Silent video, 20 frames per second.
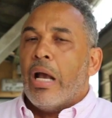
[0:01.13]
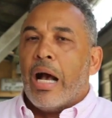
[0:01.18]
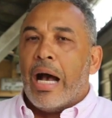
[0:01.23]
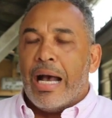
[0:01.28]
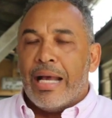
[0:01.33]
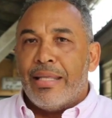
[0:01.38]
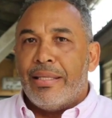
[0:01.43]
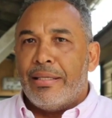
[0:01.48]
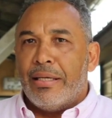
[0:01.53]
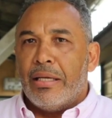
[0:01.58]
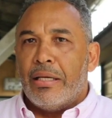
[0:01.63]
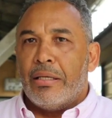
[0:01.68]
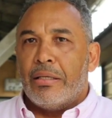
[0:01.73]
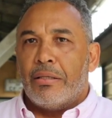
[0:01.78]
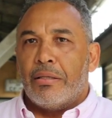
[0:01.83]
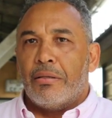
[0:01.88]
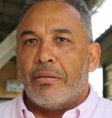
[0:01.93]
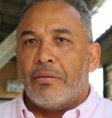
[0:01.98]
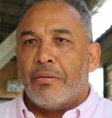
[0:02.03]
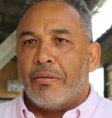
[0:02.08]
I
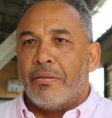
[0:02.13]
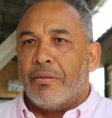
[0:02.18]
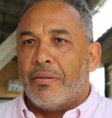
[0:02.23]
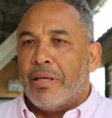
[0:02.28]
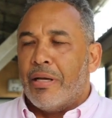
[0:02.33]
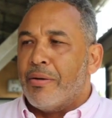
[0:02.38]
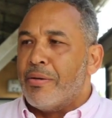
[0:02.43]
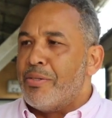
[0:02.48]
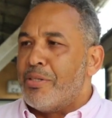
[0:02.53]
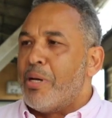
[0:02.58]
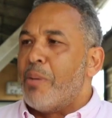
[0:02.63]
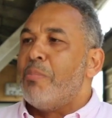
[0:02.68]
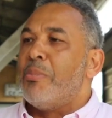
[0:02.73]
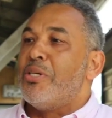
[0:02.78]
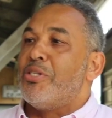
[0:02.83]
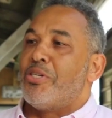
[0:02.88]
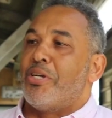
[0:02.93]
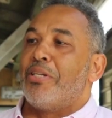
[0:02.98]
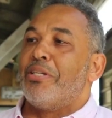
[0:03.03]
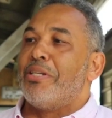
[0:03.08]
think there is a
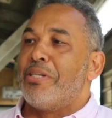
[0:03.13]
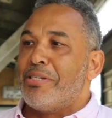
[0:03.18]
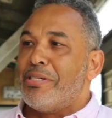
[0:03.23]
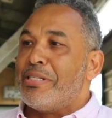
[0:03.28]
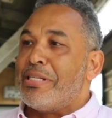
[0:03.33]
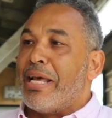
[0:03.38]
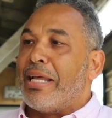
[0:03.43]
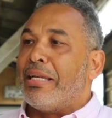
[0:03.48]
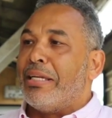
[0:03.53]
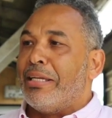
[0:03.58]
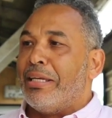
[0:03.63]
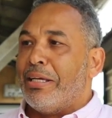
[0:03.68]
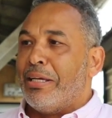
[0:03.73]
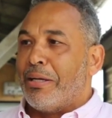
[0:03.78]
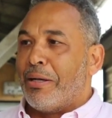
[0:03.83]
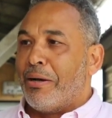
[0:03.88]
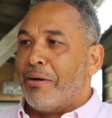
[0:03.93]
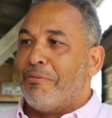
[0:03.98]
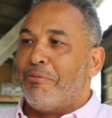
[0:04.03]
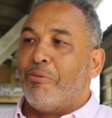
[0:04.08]

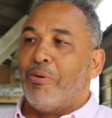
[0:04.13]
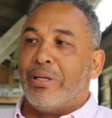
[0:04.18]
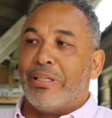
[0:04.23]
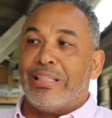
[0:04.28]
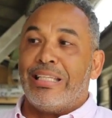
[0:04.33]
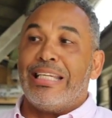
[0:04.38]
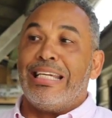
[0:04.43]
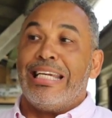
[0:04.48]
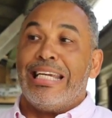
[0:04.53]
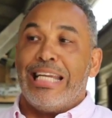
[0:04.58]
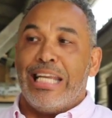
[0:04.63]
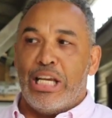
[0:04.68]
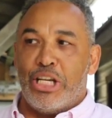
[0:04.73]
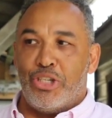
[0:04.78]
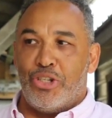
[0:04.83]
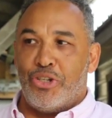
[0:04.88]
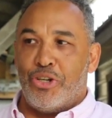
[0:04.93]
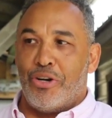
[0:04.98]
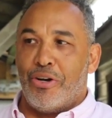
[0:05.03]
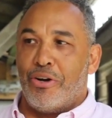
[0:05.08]
misunderstanding of what the
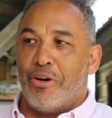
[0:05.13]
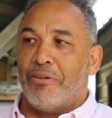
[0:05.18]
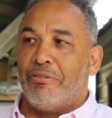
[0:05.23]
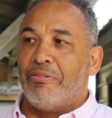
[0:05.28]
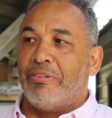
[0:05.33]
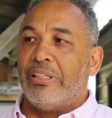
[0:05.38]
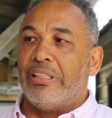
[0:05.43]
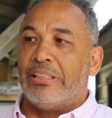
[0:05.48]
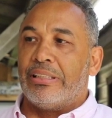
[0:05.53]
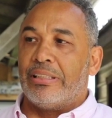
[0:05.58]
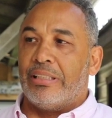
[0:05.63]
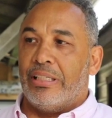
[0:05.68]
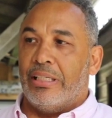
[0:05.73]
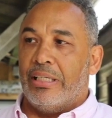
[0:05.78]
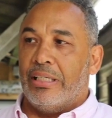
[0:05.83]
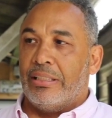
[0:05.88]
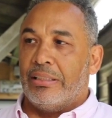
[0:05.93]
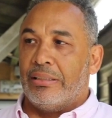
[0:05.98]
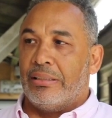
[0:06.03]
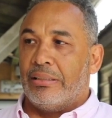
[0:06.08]
nature of this
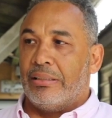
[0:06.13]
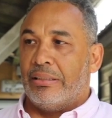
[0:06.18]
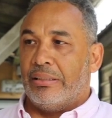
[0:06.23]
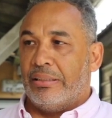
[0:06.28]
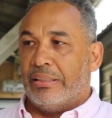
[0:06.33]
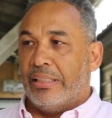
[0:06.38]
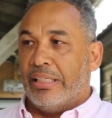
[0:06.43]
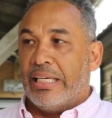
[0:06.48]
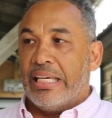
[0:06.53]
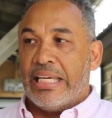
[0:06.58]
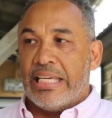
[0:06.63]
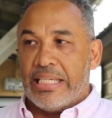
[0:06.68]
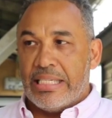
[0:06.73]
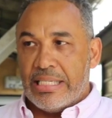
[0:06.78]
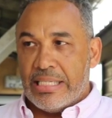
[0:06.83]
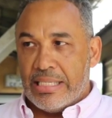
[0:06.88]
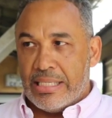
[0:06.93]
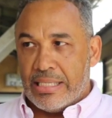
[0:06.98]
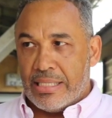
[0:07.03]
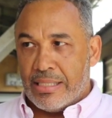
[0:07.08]
case
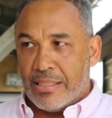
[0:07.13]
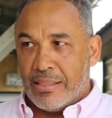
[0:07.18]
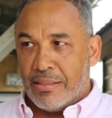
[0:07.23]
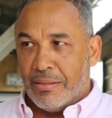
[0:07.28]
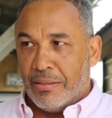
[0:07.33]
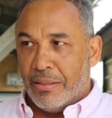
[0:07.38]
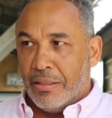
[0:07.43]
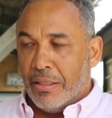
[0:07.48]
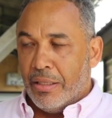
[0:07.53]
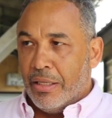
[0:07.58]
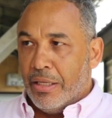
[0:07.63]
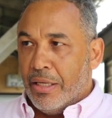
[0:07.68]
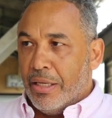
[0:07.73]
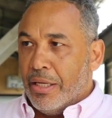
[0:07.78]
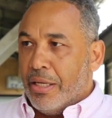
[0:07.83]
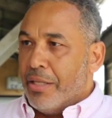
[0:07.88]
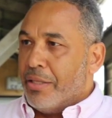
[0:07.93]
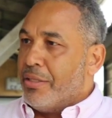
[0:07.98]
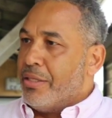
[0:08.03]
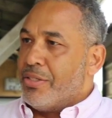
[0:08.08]
is.
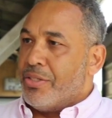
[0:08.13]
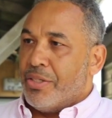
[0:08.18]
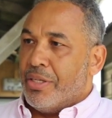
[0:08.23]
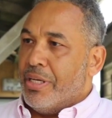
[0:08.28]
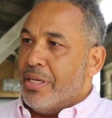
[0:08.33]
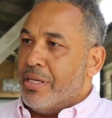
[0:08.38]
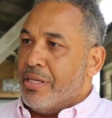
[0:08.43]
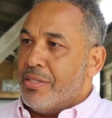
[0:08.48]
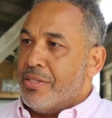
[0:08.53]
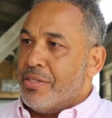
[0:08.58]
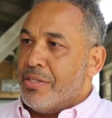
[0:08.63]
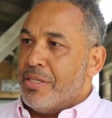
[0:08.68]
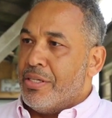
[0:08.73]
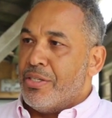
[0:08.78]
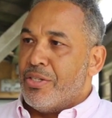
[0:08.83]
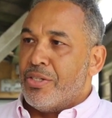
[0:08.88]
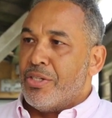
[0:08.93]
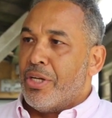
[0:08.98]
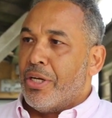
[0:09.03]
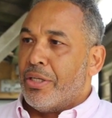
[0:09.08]
This case
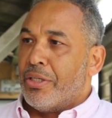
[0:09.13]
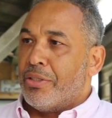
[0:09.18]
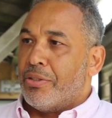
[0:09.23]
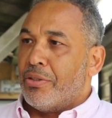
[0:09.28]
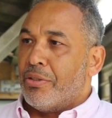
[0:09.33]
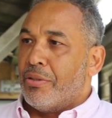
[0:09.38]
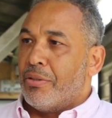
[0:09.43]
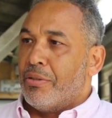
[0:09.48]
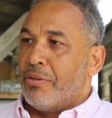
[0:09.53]
is not